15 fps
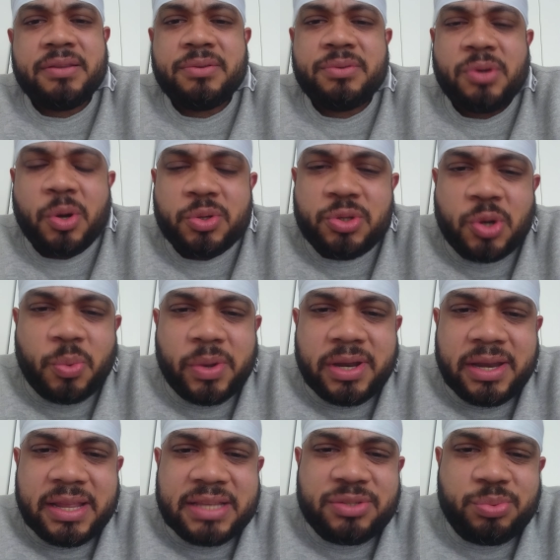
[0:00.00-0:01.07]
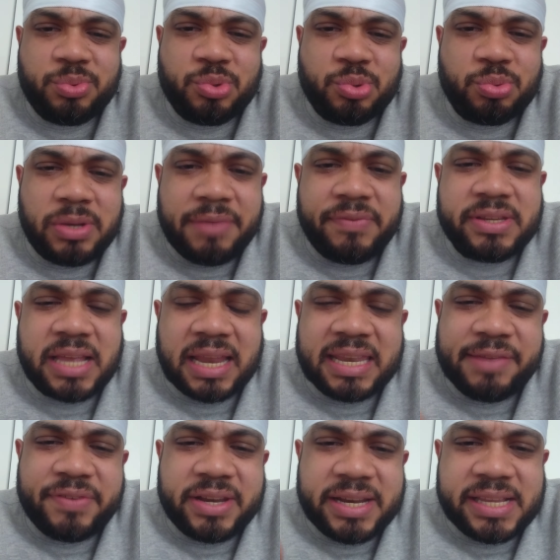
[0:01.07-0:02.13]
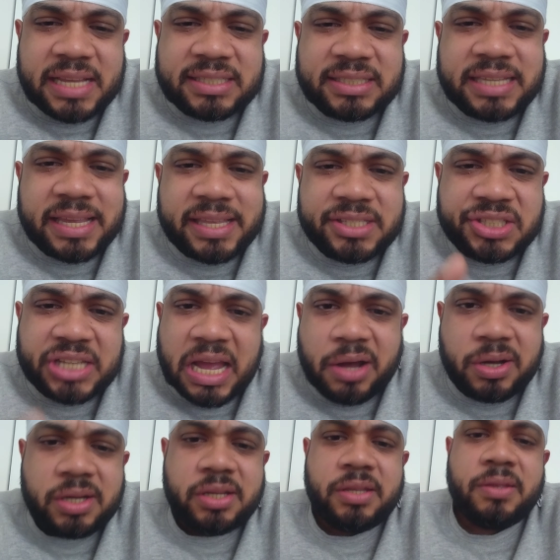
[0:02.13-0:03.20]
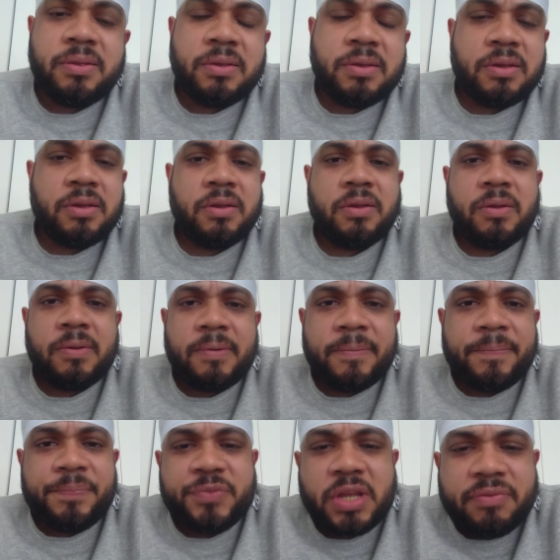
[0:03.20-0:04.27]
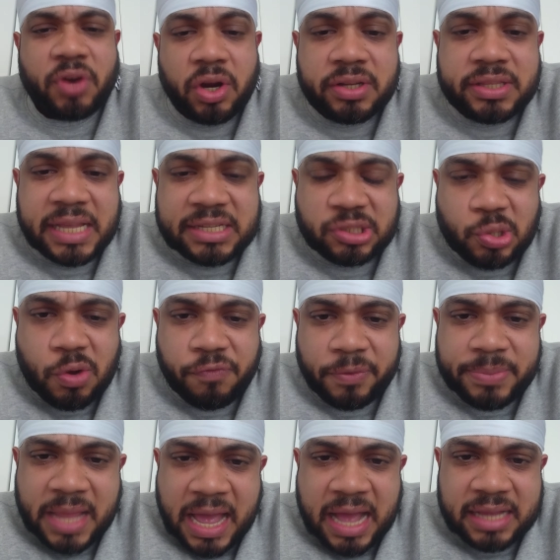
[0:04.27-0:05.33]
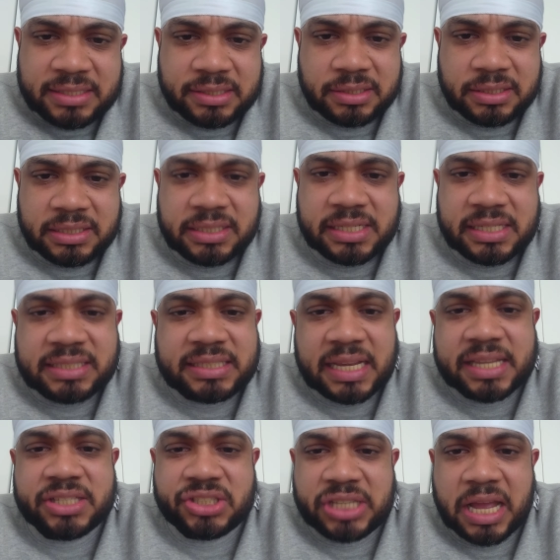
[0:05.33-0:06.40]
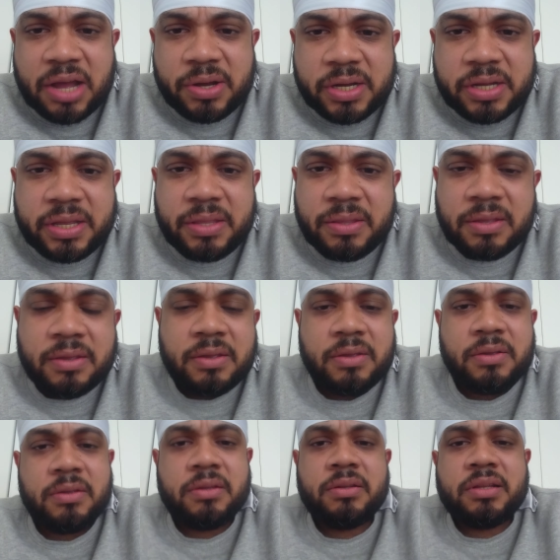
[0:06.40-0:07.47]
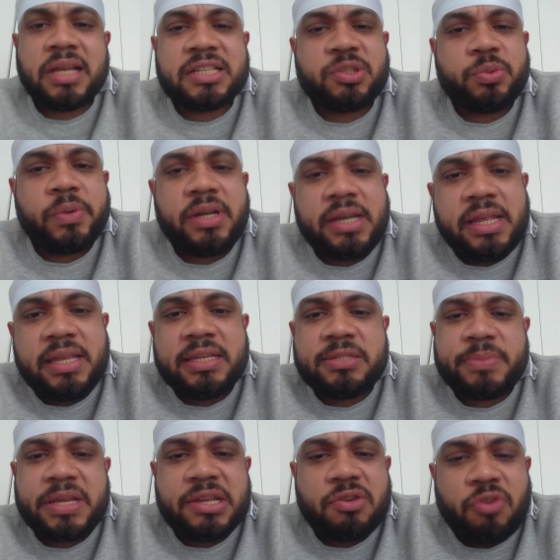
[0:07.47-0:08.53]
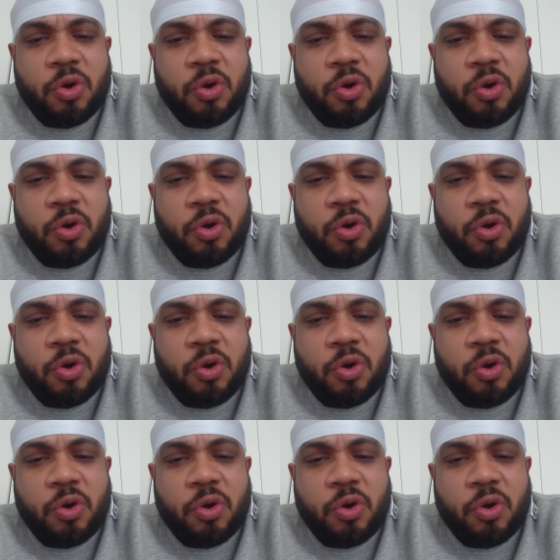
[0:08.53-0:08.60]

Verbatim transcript: You know, you know what it is? You, you live y'all living in your second childhood. You ever heard that song from Nas? Is in the second childhood. That's what it is, man.